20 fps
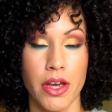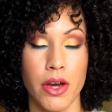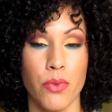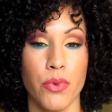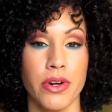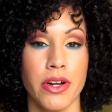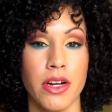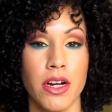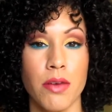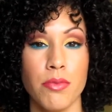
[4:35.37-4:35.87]
And
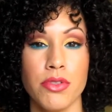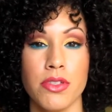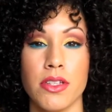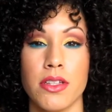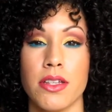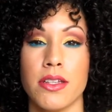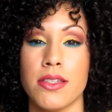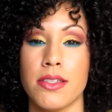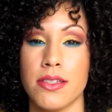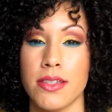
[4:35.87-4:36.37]
when it comes to
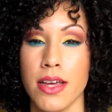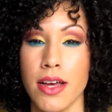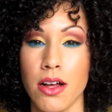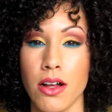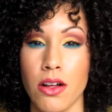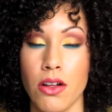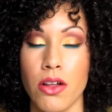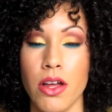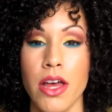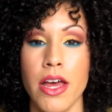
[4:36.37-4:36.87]
the
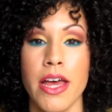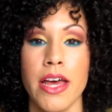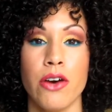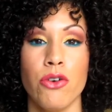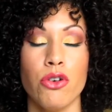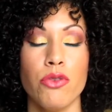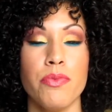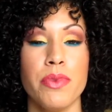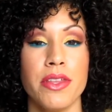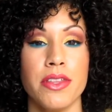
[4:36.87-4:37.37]
cell, it
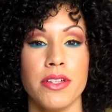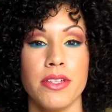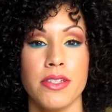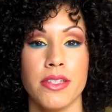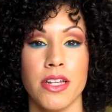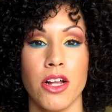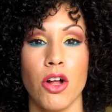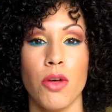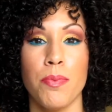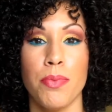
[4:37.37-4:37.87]
would be the
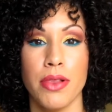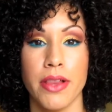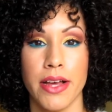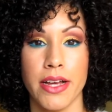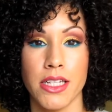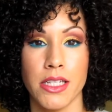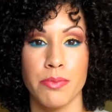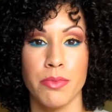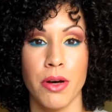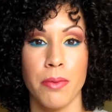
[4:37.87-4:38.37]
cell
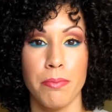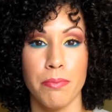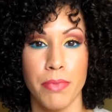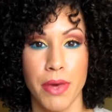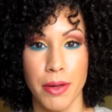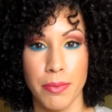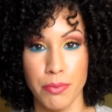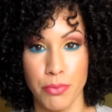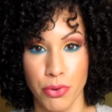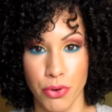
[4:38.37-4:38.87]
plasma
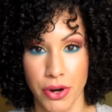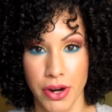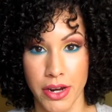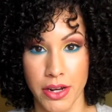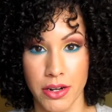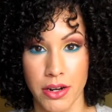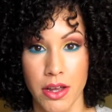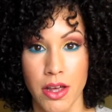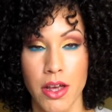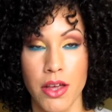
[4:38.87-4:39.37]

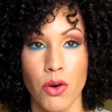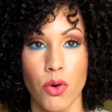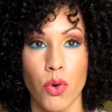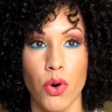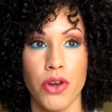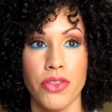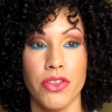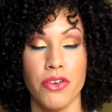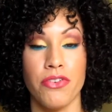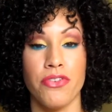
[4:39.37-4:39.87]
membrane,
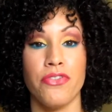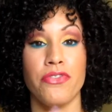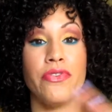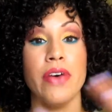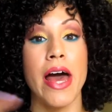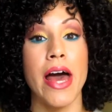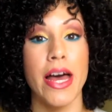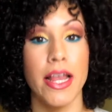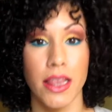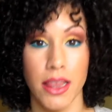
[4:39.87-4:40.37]
or the
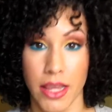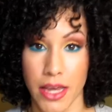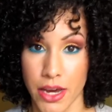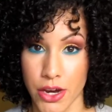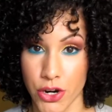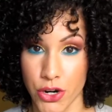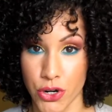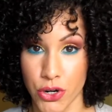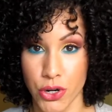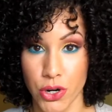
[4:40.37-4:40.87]
fat
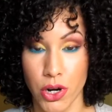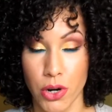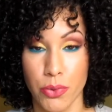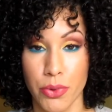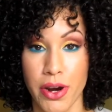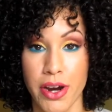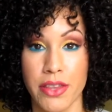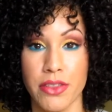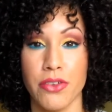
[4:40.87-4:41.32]
layer, all right?